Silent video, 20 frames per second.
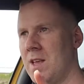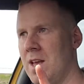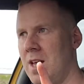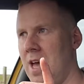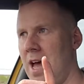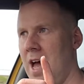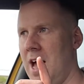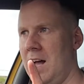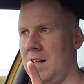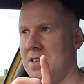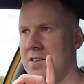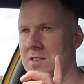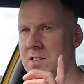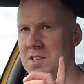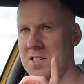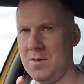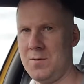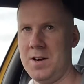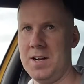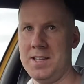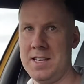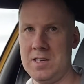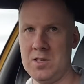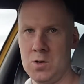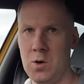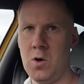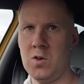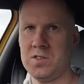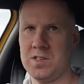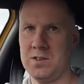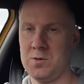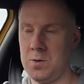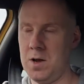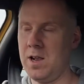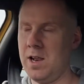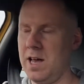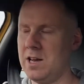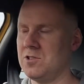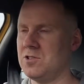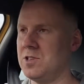and since I fitted the exhaust as
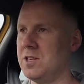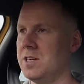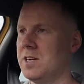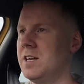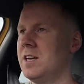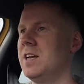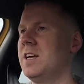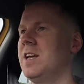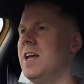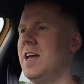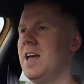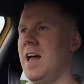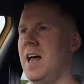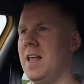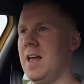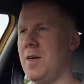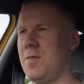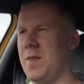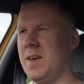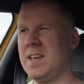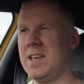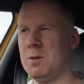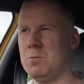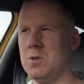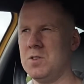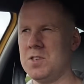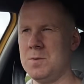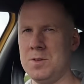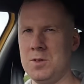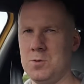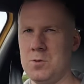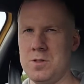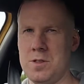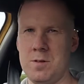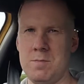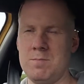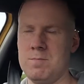well, actually. And I think it was something to do with a